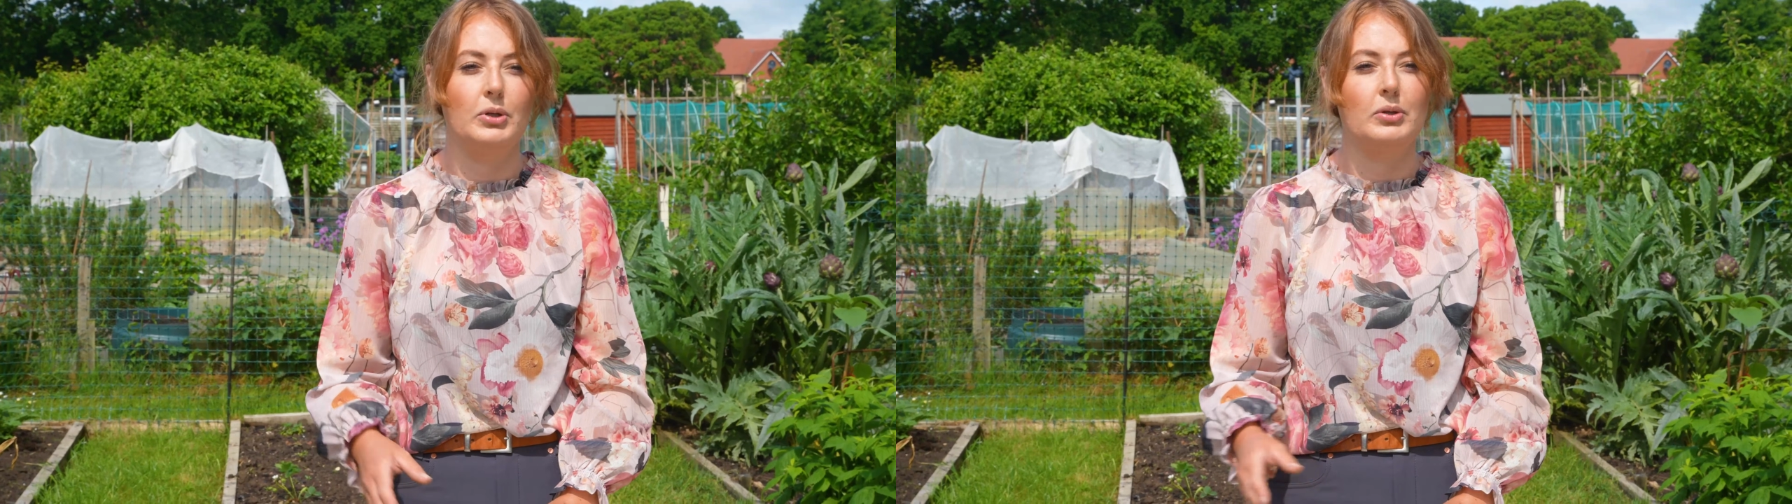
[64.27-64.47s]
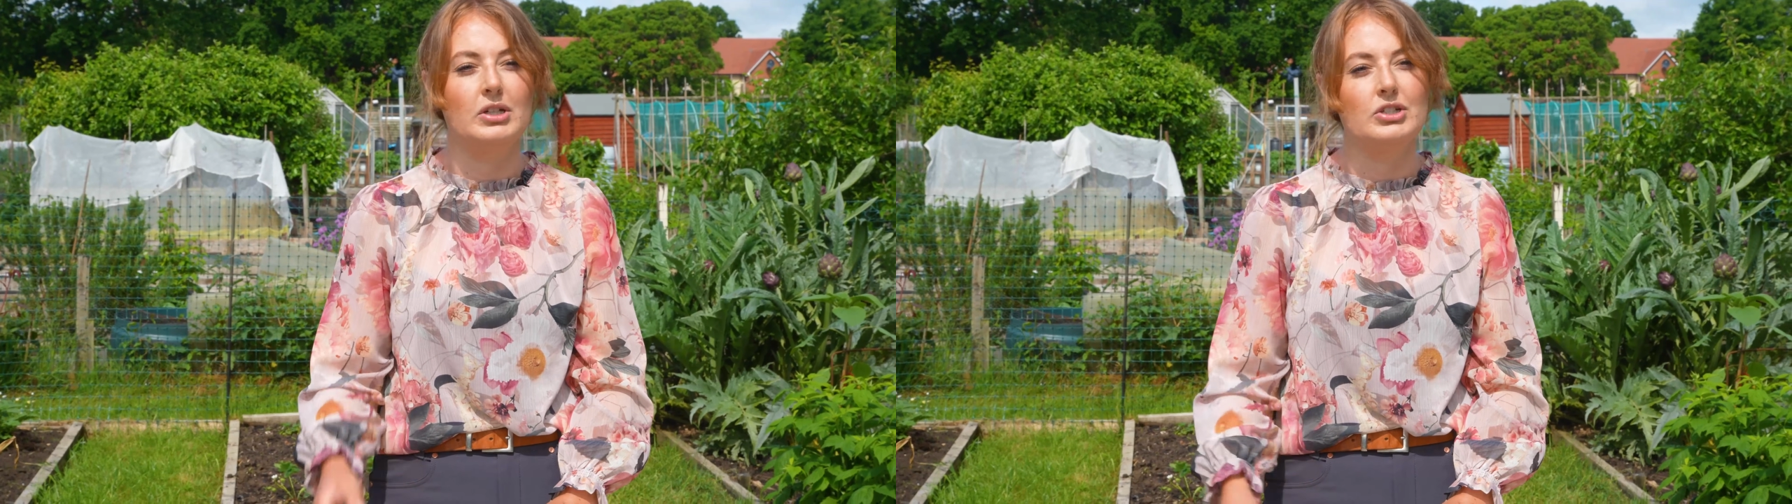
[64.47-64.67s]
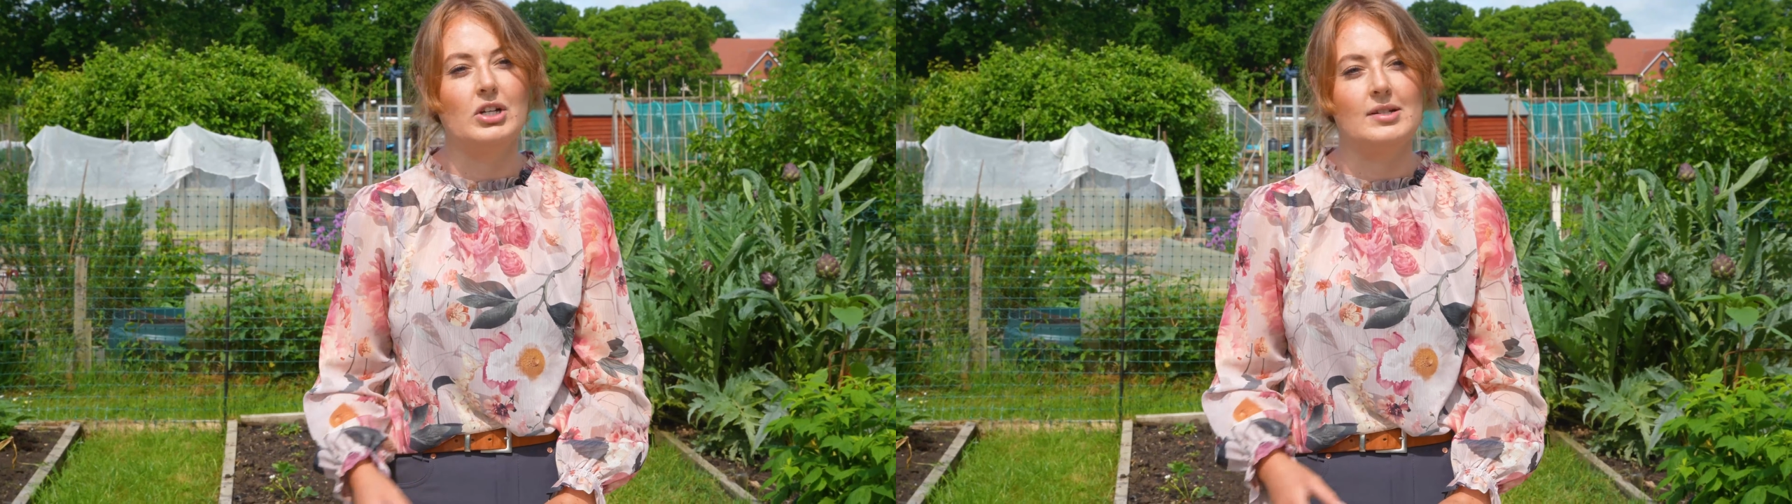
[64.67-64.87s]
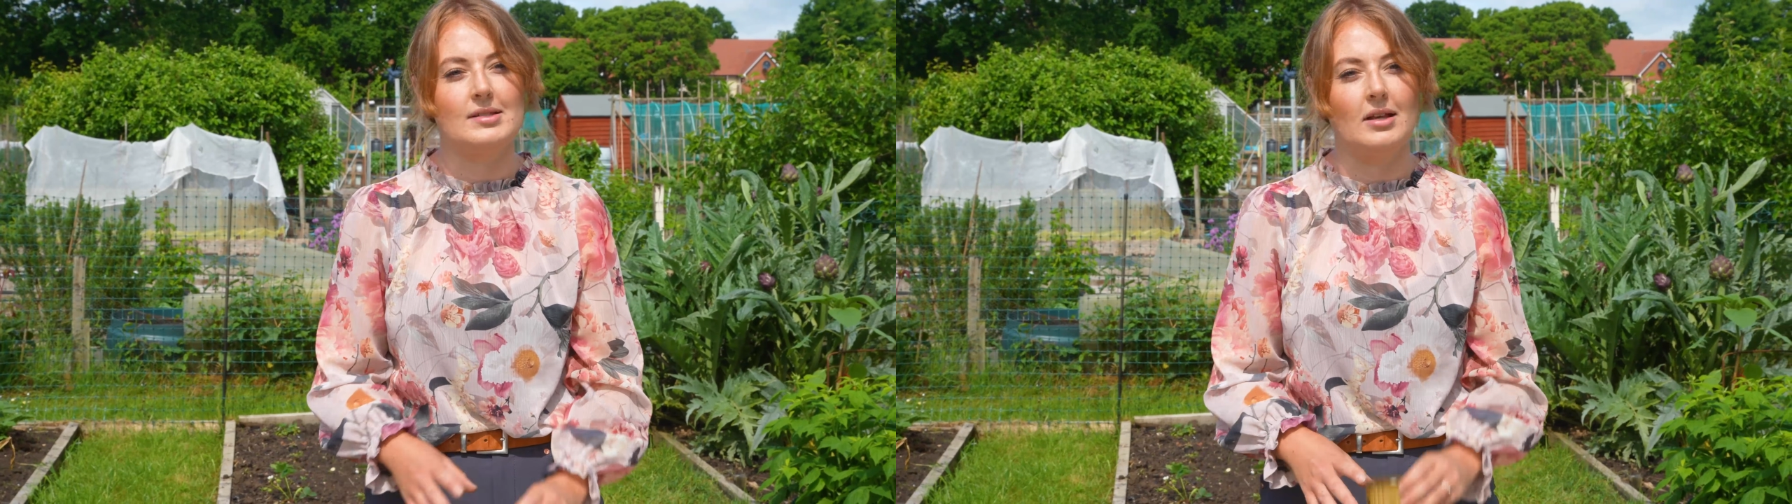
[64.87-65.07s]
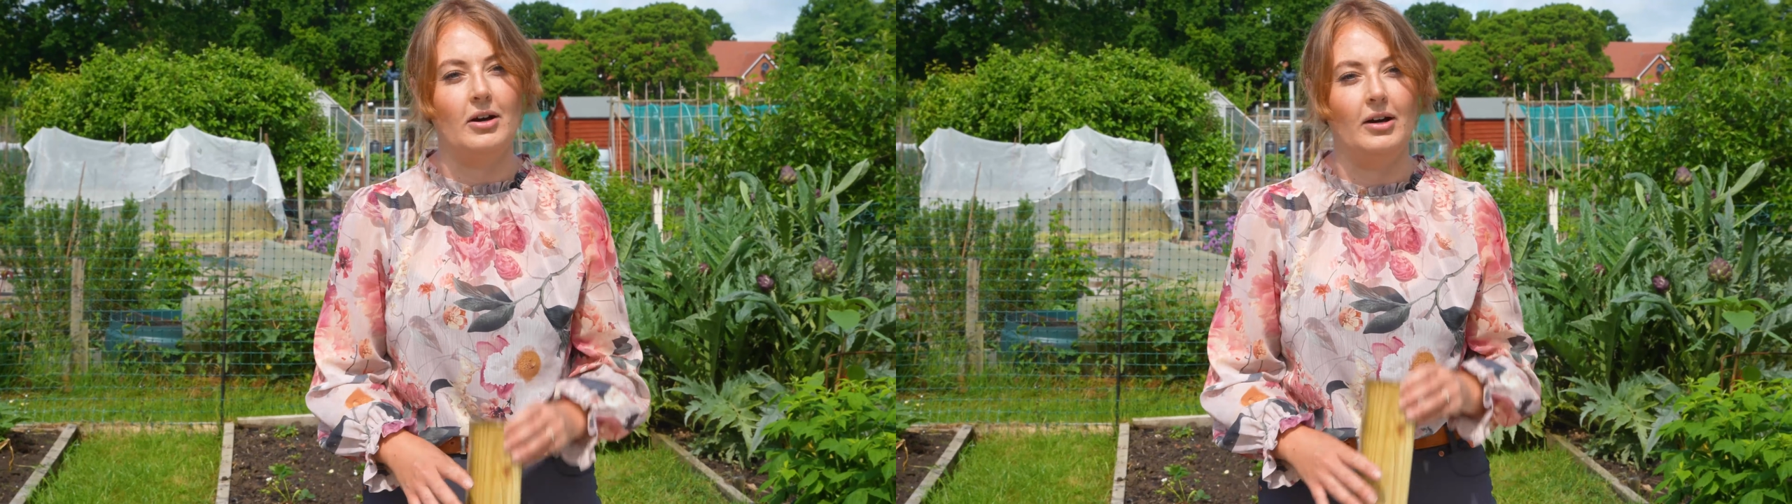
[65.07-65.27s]
you can adjust
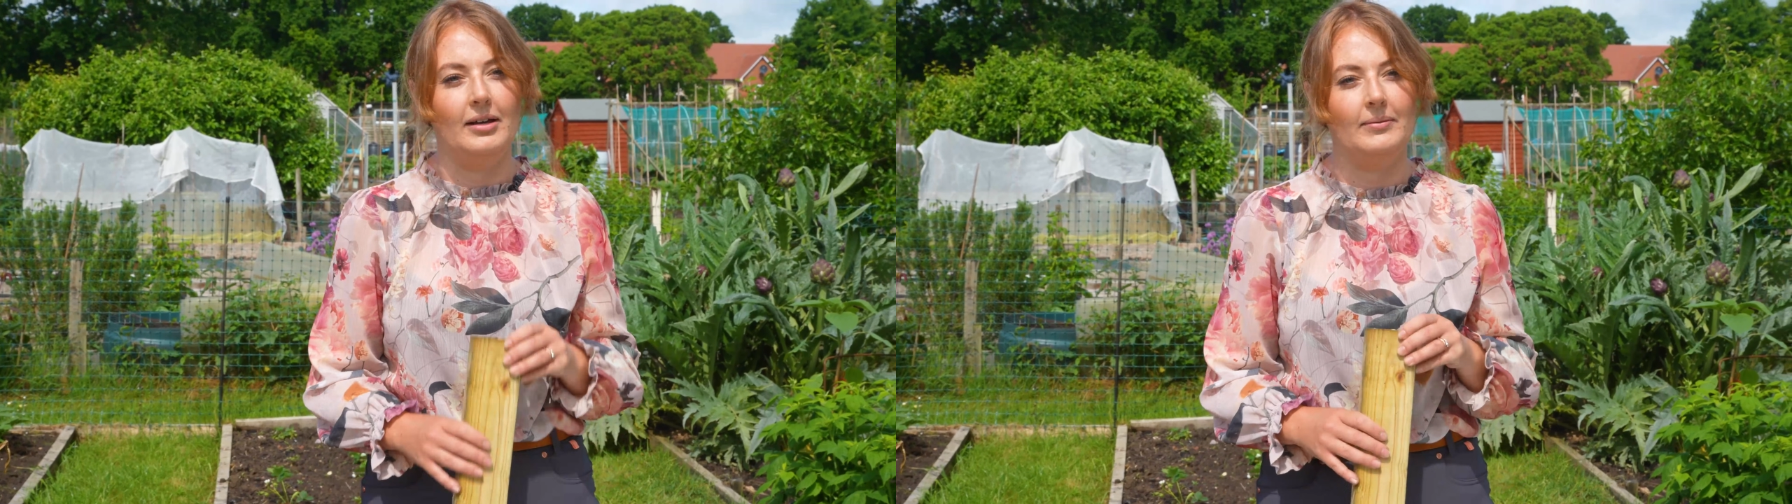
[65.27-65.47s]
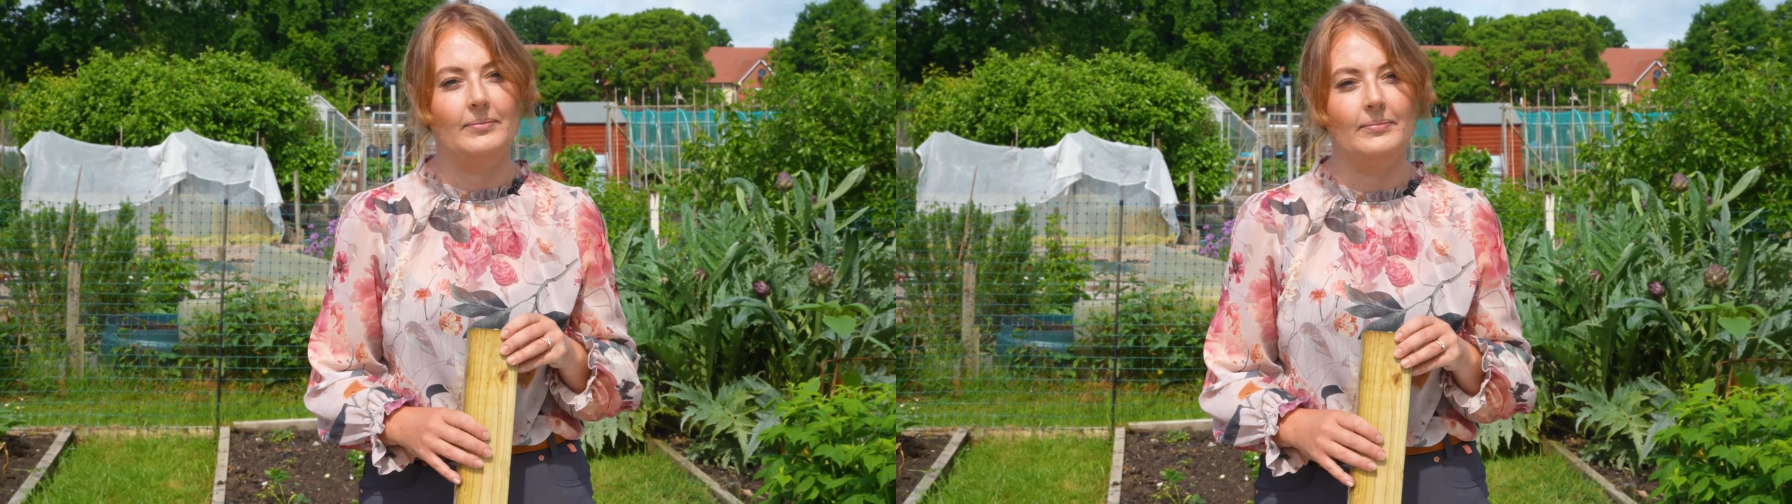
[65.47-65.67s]
the height.